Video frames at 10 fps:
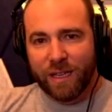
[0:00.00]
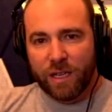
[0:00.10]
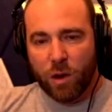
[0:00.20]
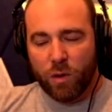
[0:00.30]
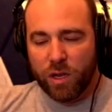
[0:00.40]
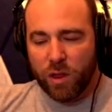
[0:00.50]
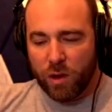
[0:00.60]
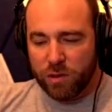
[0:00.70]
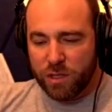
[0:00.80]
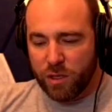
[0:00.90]
going to
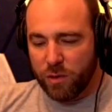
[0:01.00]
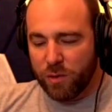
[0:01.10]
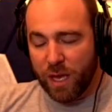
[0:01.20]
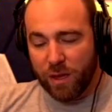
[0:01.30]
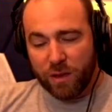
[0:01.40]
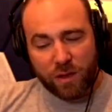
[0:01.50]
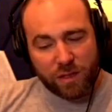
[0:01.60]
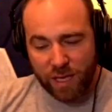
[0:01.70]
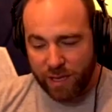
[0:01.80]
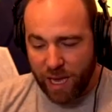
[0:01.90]
those two. It
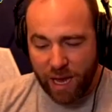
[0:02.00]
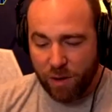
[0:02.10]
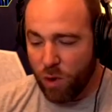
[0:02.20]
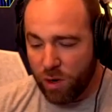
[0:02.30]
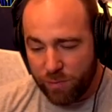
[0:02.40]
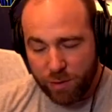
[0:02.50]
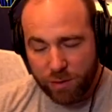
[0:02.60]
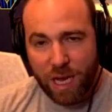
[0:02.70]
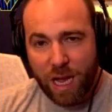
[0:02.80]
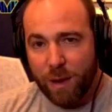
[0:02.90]
looks like they had a wonderful
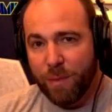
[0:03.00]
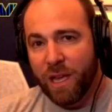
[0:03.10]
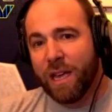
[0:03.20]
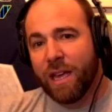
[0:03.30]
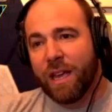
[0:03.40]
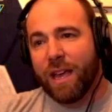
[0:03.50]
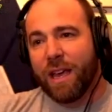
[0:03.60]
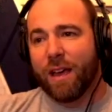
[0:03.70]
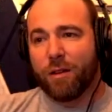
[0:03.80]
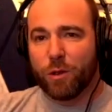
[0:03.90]
time.
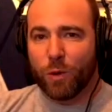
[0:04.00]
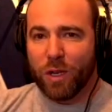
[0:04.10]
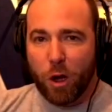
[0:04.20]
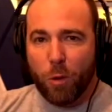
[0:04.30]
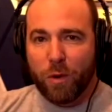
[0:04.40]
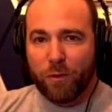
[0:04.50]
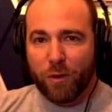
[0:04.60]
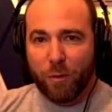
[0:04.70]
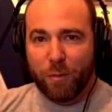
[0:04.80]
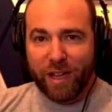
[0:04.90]
I was really hoping
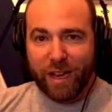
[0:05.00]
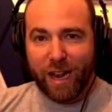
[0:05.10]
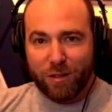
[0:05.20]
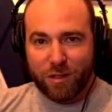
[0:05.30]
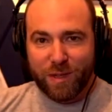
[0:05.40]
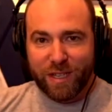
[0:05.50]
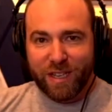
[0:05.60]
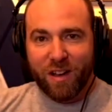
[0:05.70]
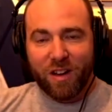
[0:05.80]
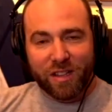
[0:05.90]
for a big announcement
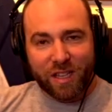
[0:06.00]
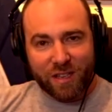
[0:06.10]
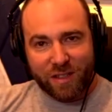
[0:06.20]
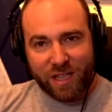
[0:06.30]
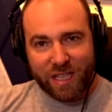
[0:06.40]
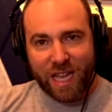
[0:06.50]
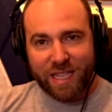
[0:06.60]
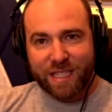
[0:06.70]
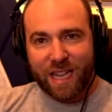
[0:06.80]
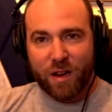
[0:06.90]
on the
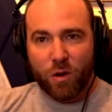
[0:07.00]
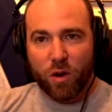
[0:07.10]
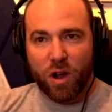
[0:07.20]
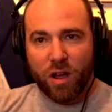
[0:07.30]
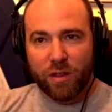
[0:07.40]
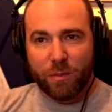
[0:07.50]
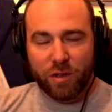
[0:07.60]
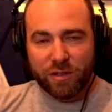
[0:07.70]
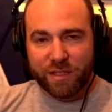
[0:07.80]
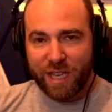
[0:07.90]
test net or on the
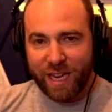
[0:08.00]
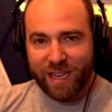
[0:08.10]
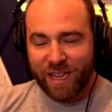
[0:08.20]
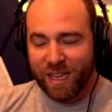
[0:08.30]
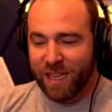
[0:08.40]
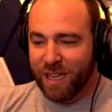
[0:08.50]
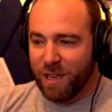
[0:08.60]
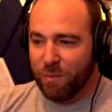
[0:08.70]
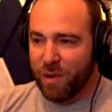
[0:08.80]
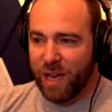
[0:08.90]
Pulse chain,
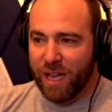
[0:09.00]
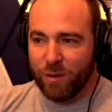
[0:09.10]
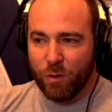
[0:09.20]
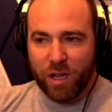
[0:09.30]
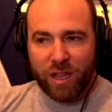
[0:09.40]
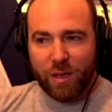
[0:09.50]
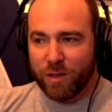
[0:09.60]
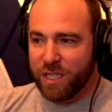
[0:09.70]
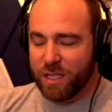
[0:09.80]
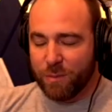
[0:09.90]
but really it
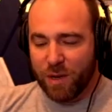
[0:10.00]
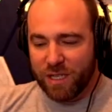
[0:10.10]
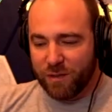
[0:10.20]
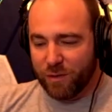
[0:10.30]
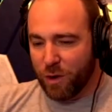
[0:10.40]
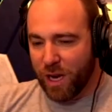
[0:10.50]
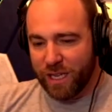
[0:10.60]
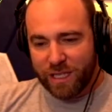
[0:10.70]
was just a bunch of crazy